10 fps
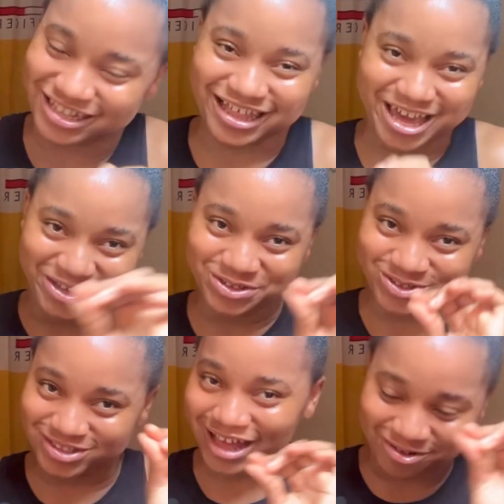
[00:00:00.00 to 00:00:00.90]
that I use
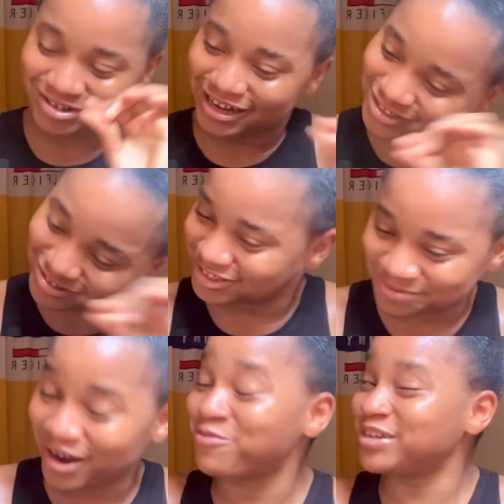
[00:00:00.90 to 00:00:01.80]
to tackle that
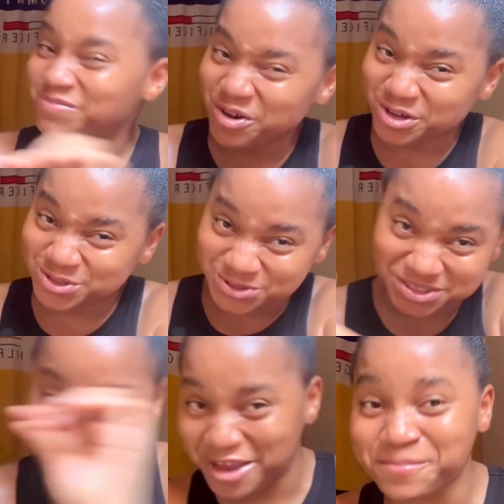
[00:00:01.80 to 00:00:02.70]
stretch mark, which I'm not going to
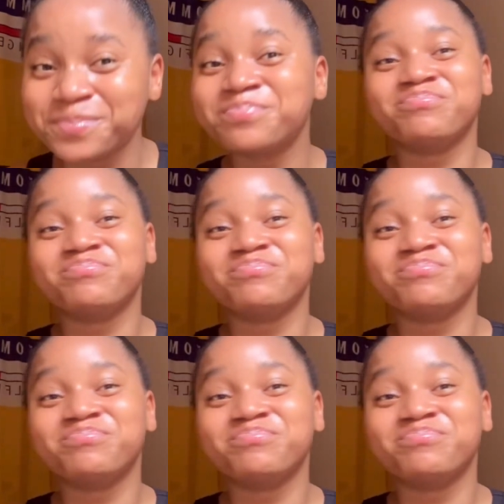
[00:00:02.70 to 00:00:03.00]
say